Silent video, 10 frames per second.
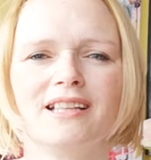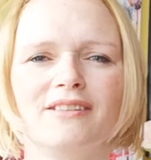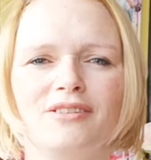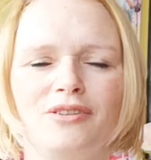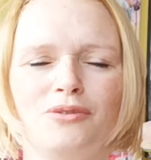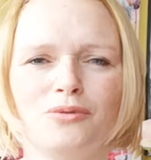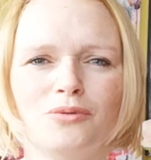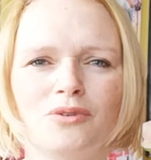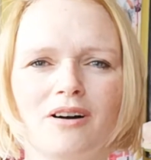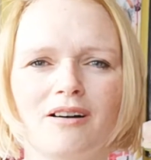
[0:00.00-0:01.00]
that
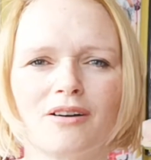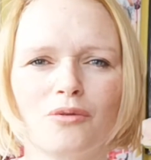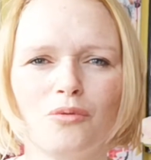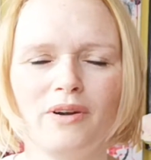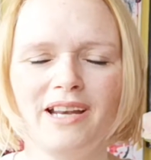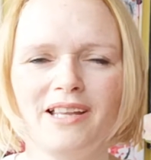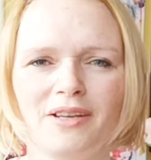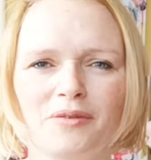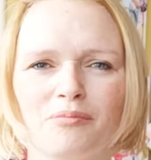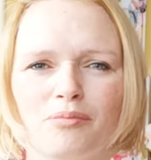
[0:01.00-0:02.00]
you are
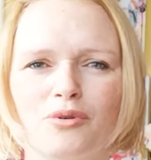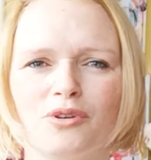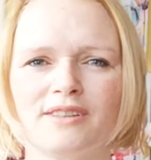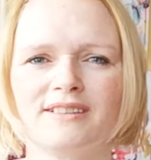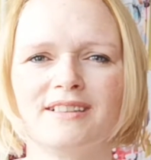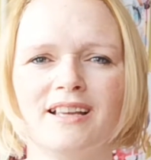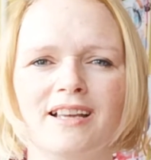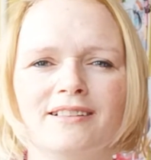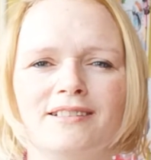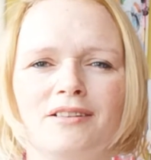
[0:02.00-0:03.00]
really important,
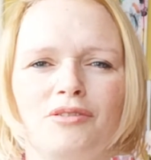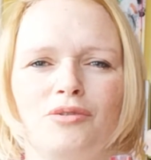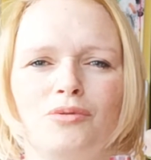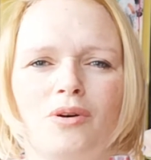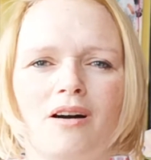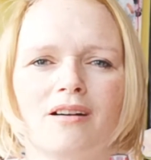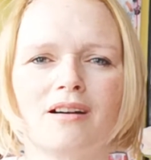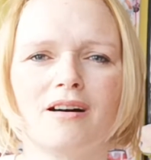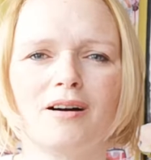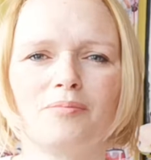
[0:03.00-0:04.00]
that you
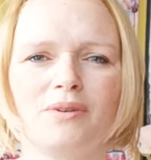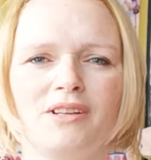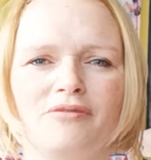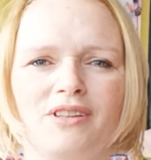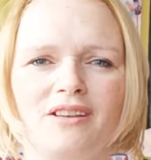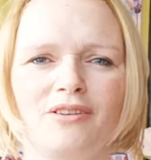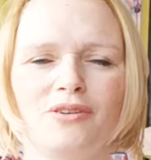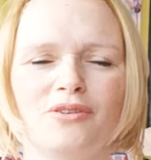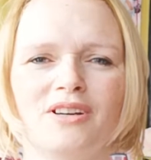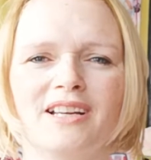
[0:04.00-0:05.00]
are uplifting
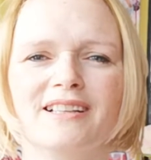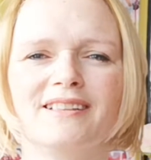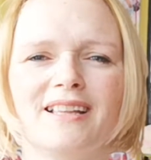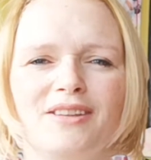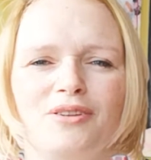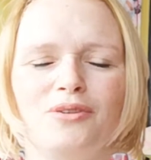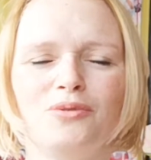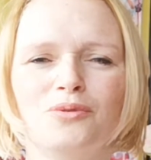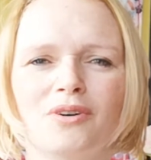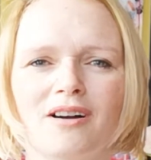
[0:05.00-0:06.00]
you, that
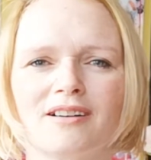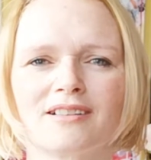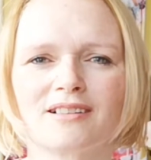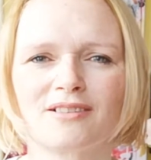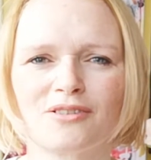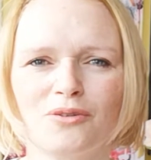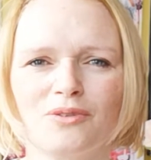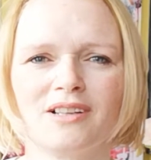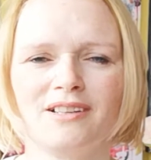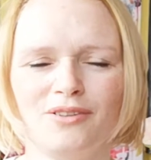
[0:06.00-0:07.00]
you are
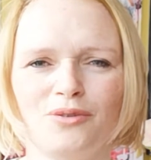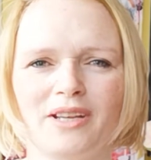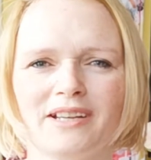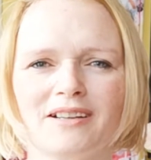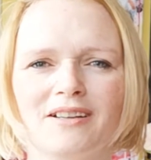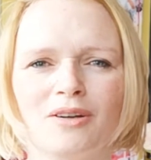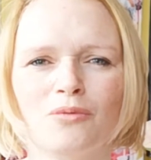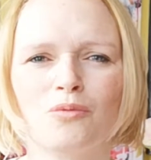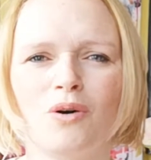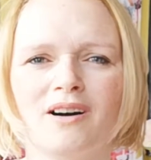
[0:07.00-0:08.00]
totally doing
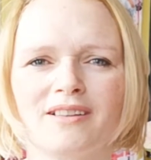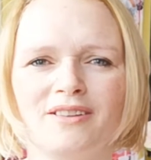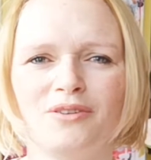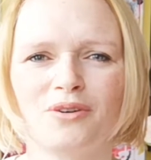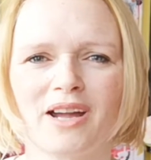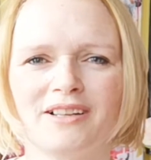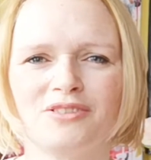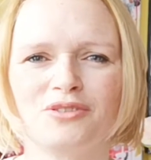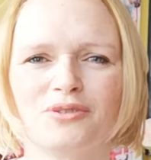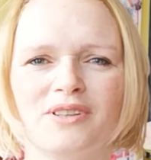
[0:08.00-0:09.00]
what you
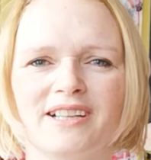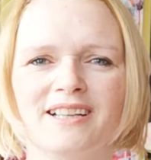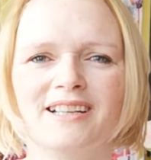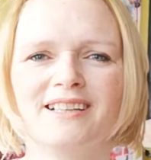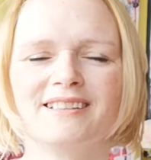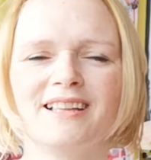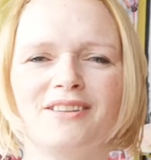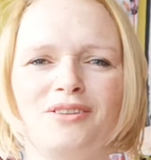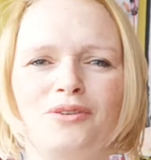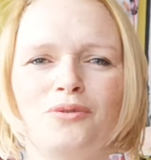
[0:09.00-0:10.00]
enjoy,
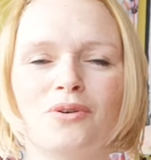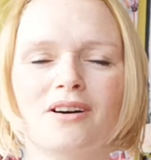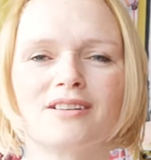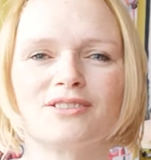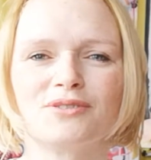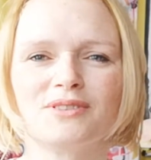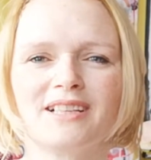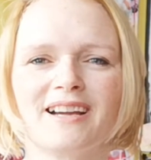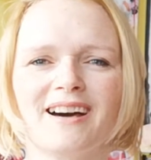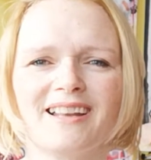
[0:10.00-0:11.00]
that you are
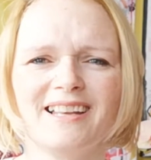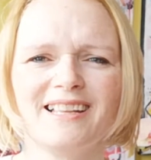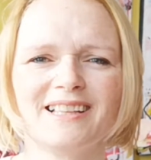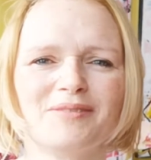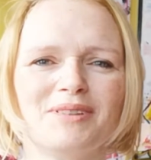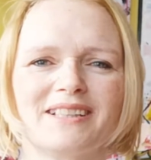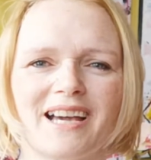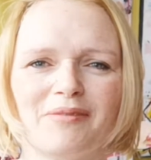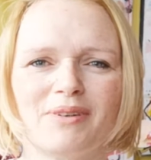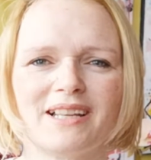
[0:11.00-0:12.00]
choosing a little bit
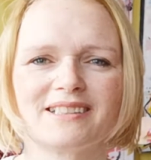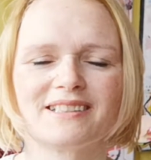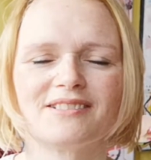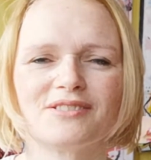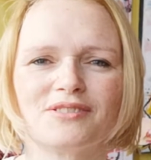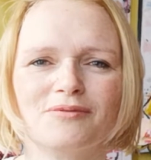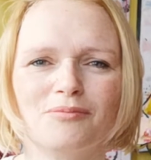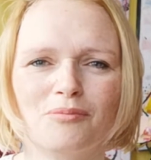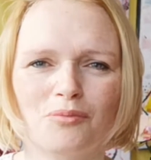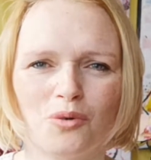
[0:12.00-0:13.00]
happiness
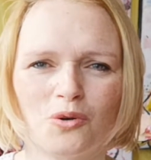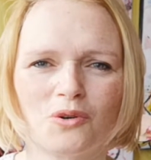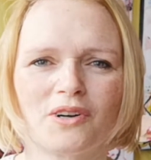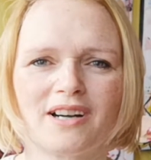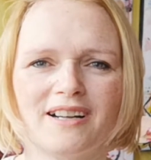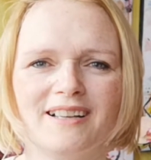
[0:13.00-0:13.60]
more,